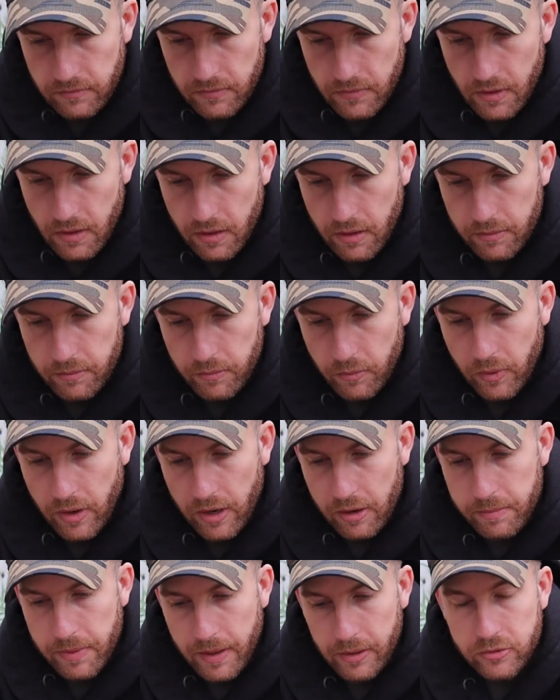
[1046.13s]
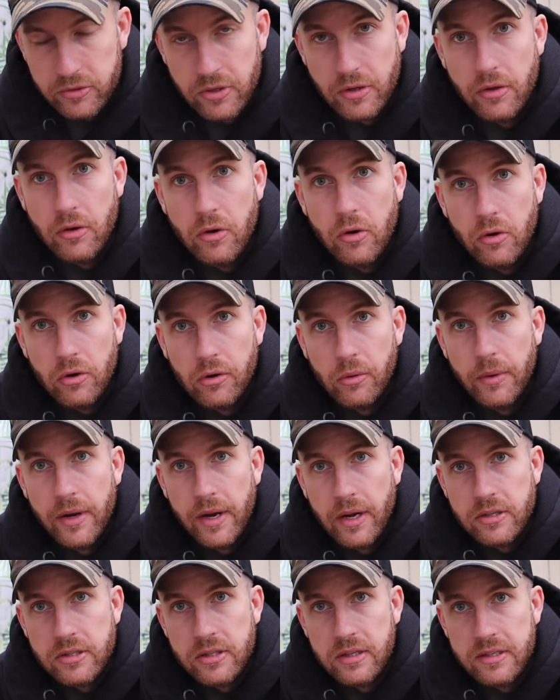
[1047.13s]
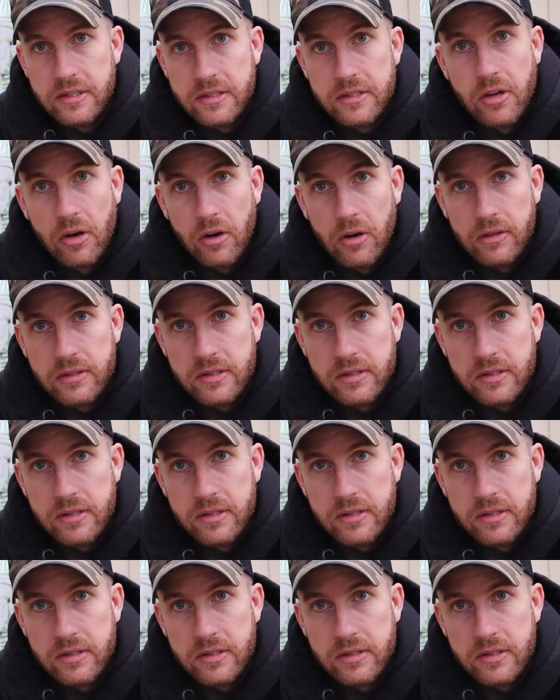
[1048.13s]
whereabouts on the hook we actually start